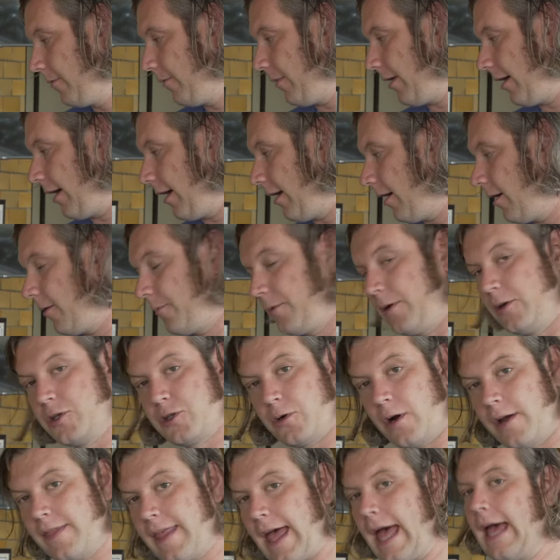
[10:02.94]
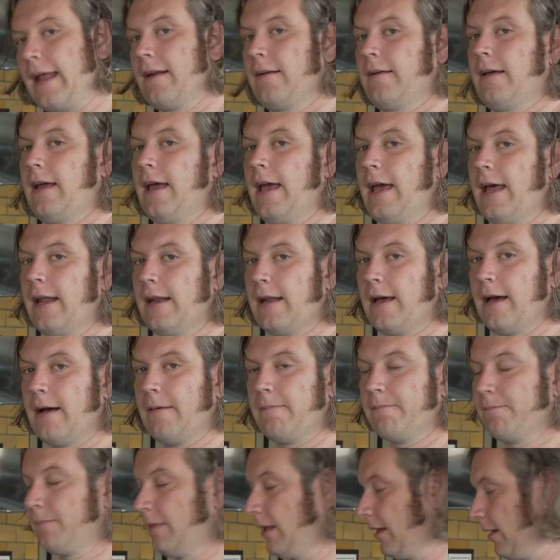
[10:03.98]
But I hope you enjoyed that, and
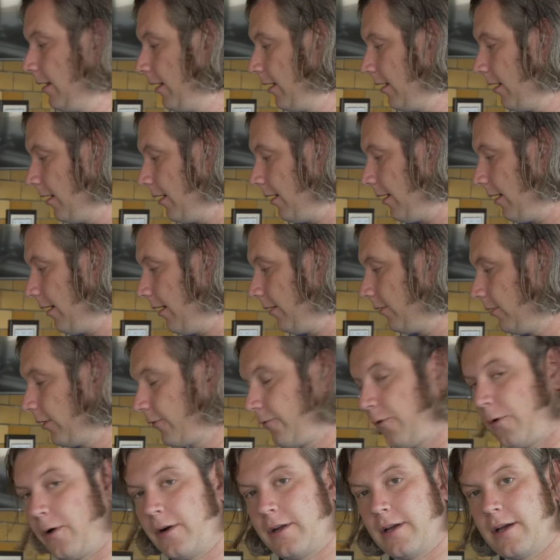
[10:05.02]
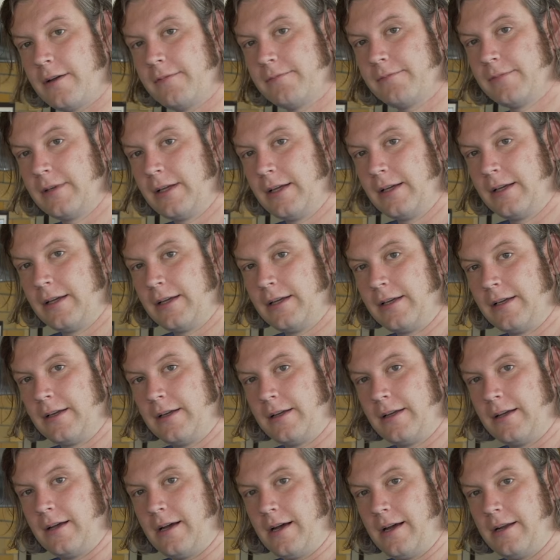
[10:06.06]
look forward to
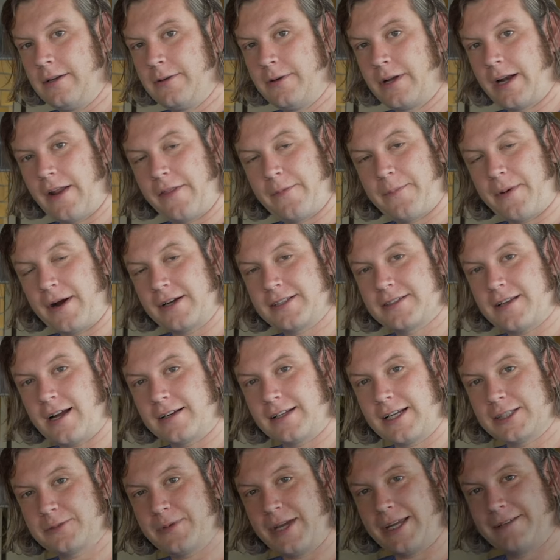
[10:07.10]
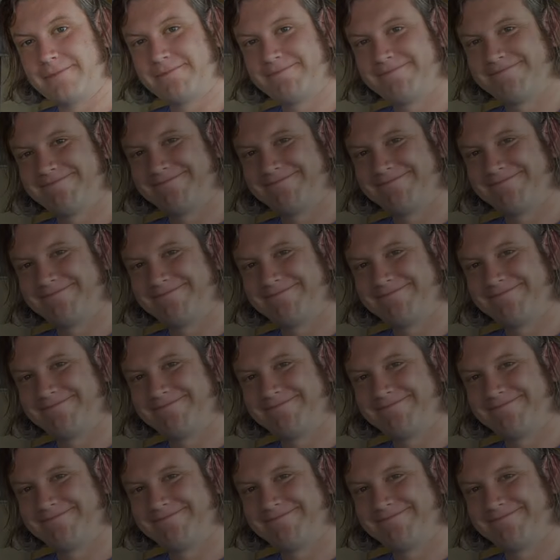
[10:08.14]
doing another parts talk next week.